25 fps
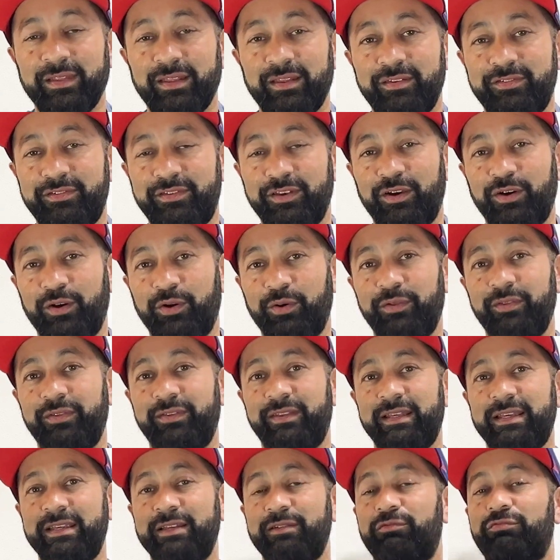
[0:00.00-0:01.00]
So
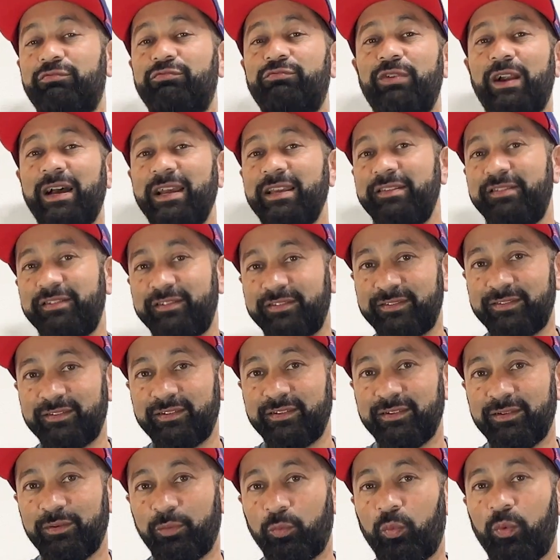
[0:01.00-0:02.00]
the
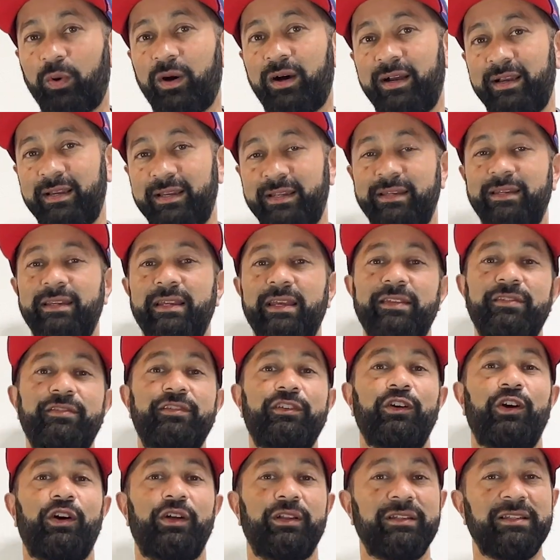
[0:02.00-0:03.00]
rice wine
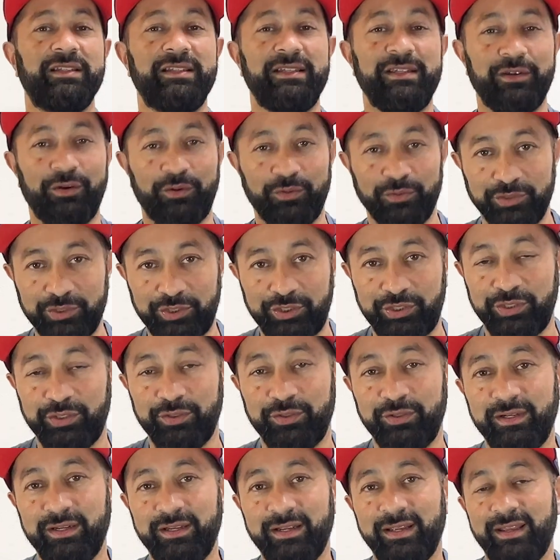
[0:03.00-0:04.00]
is called nihonshu.
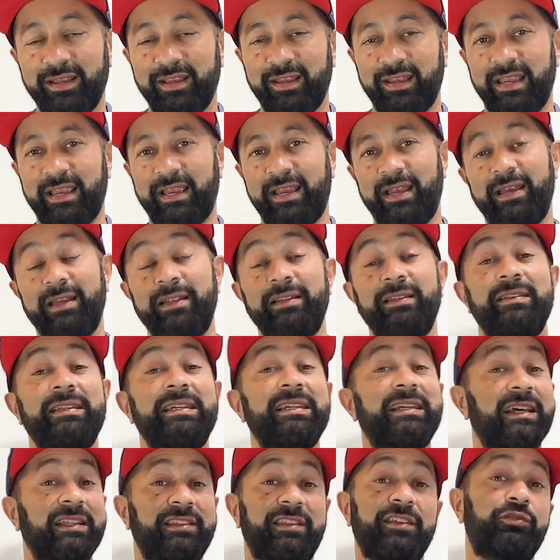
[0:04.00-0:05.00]
And
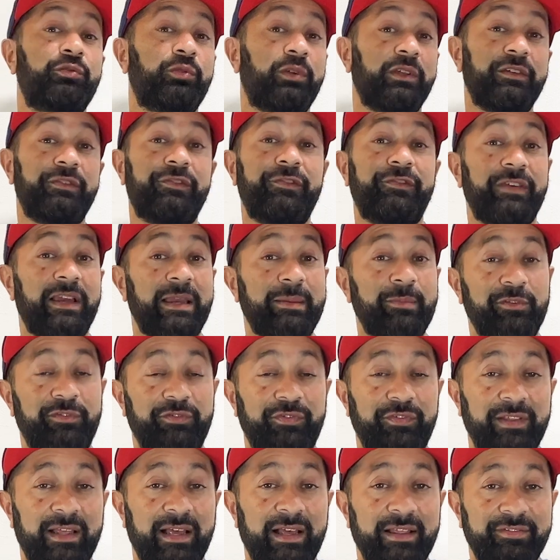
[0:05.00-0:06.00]
Niigata is really famous
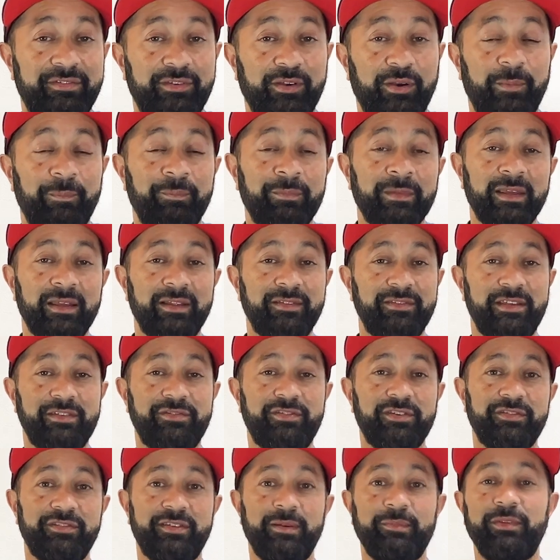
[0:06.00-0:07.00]
for that. So
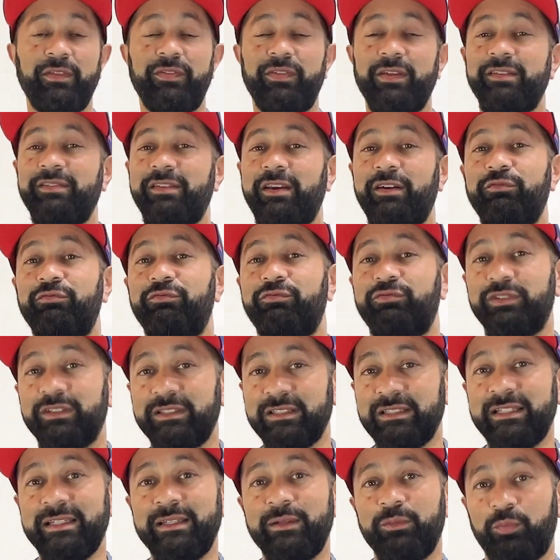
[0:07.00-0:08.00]
these are some of the things I
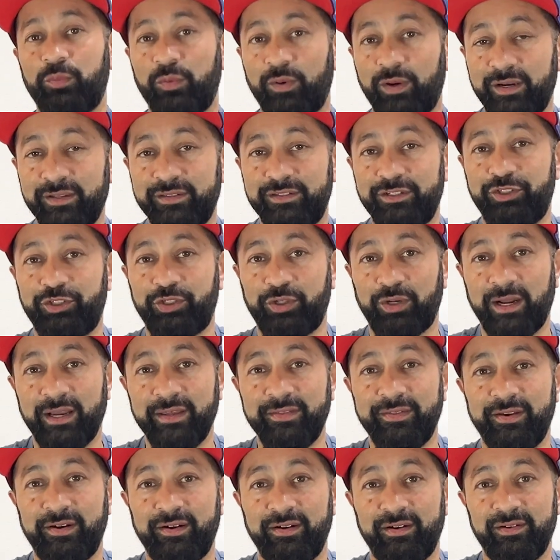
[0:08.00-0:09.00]
really wanted to
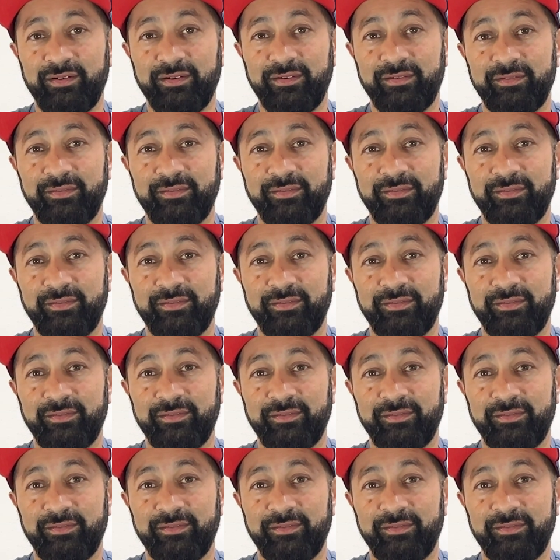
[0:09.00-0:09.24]
try there.